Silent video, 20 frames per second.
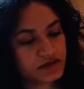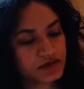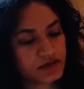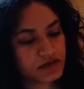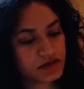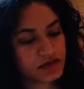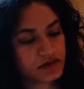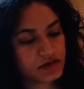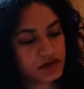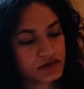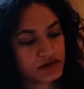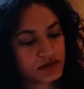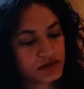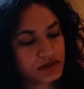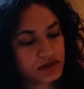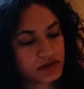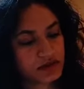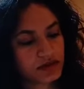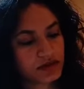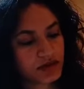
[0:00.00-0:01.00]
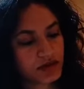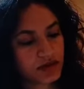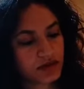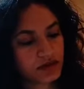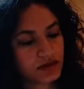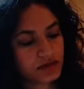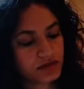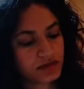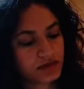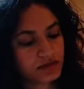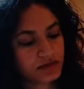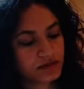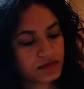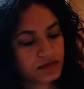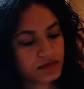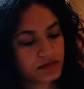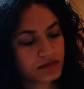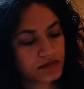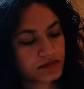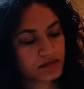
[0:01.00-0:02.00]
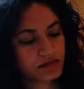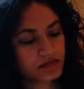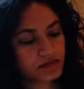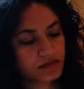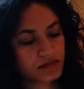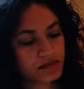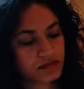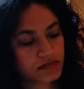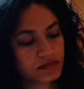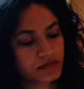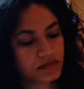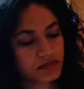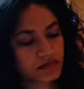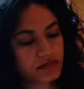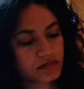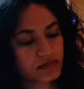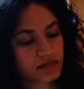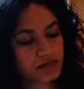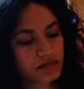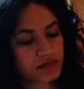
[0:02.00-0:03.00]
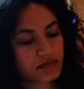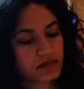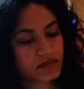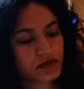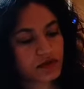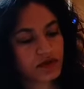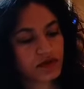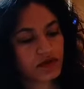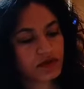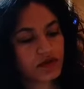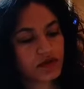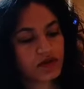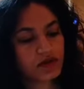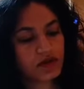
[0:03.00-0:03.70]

(no one is talking)